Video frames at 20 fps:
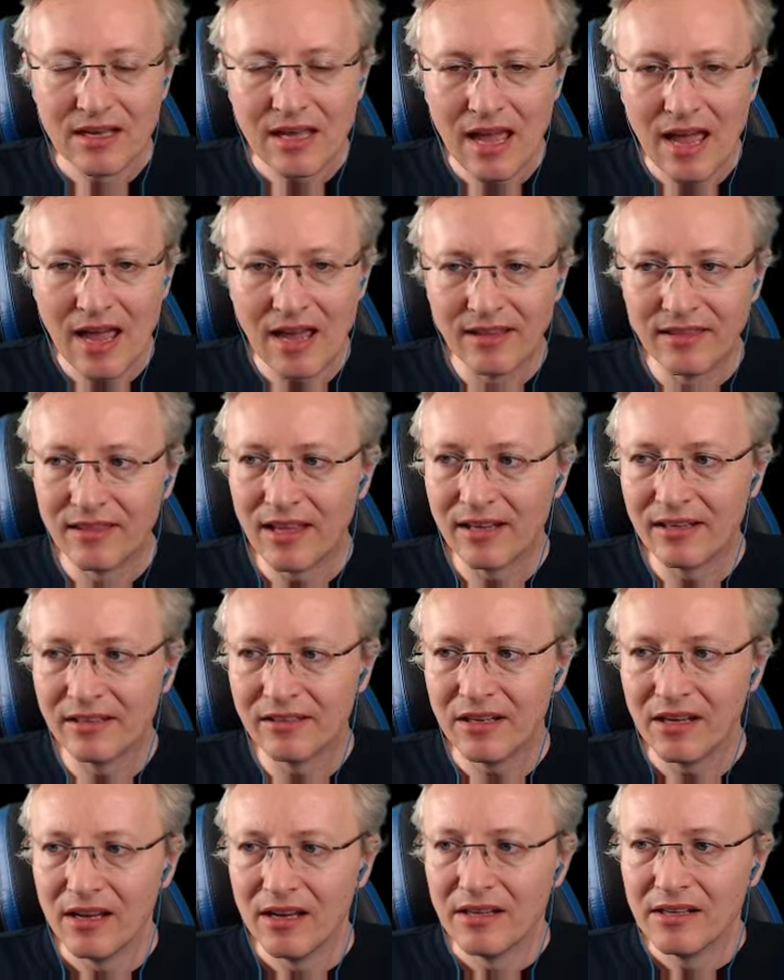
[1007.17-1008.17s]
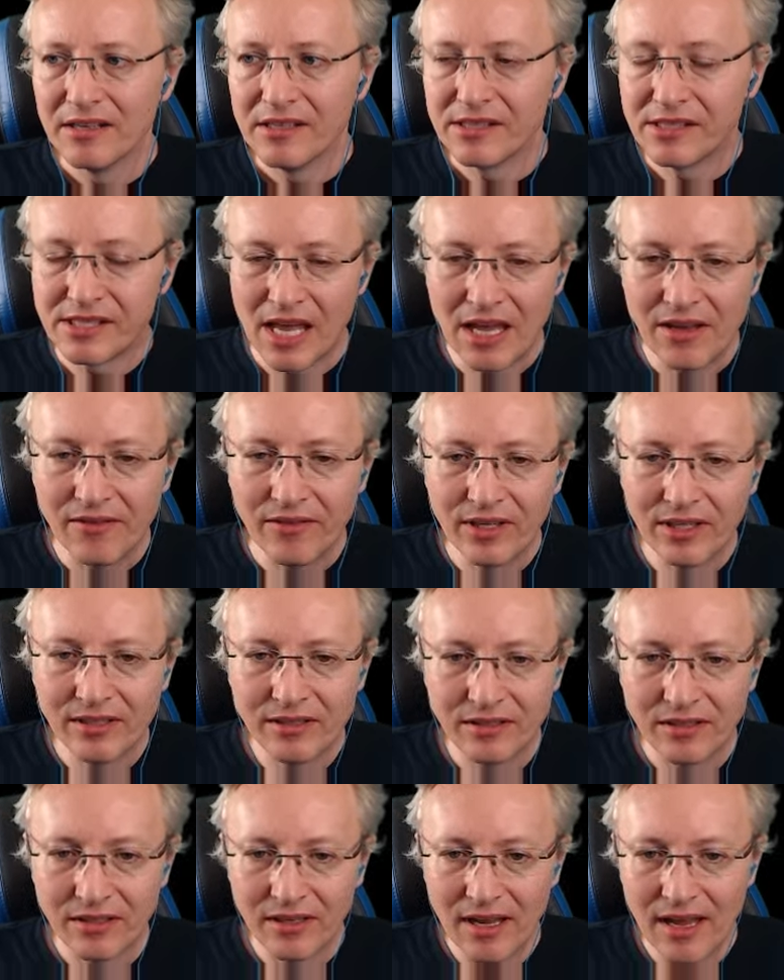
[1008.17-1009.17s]
and then save
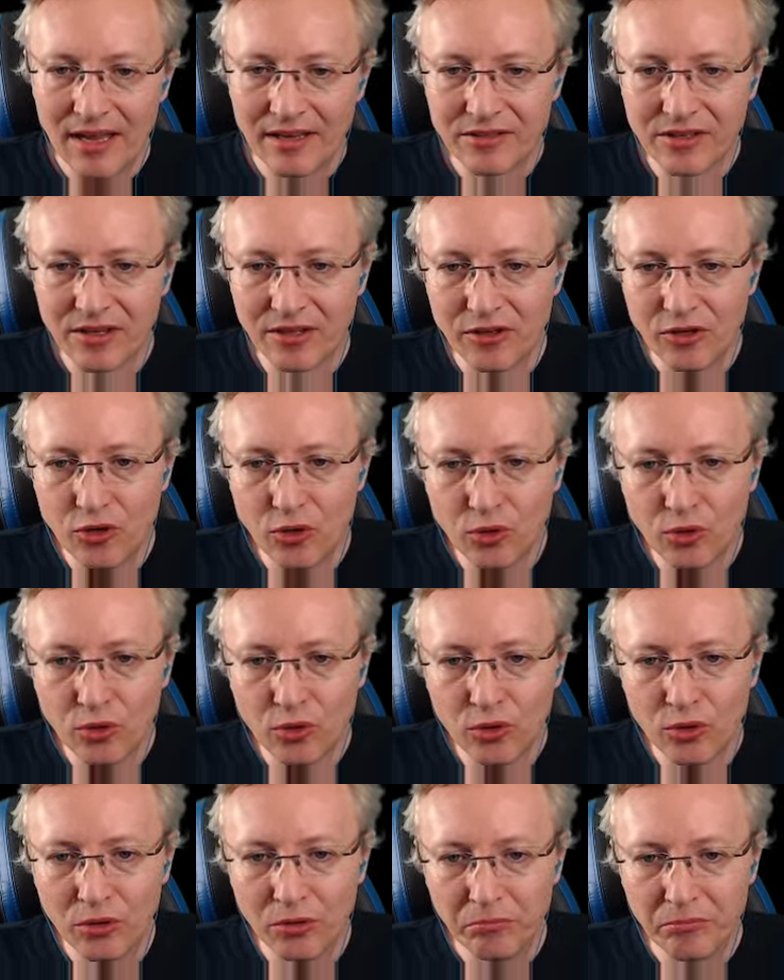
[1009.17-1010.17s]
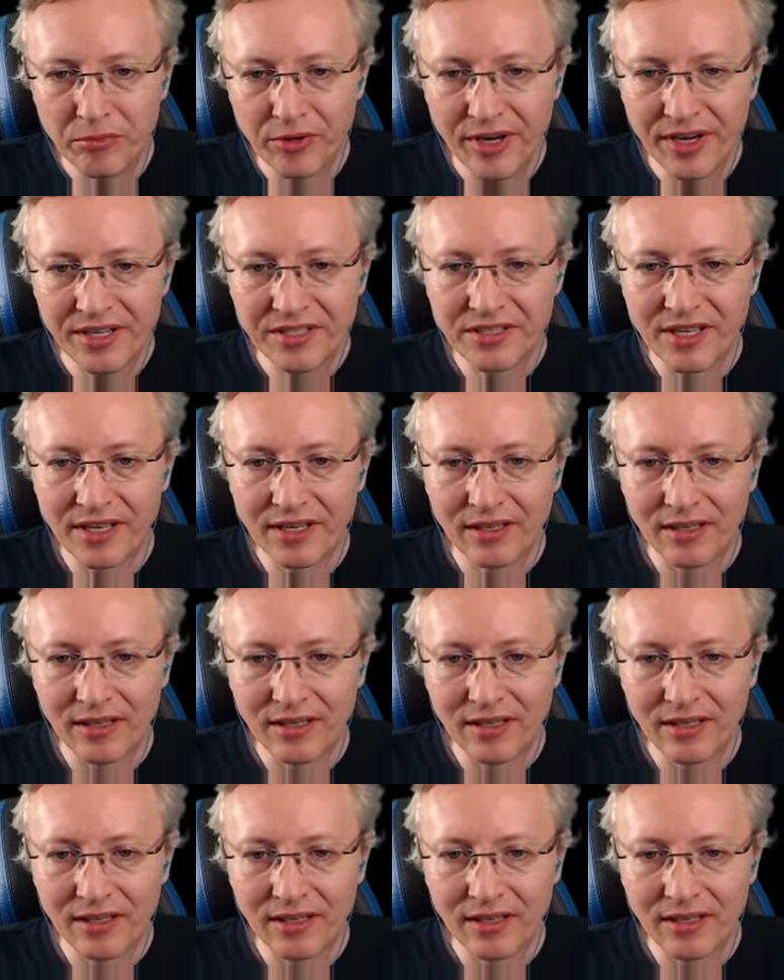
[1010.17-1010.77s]
it as a new preset,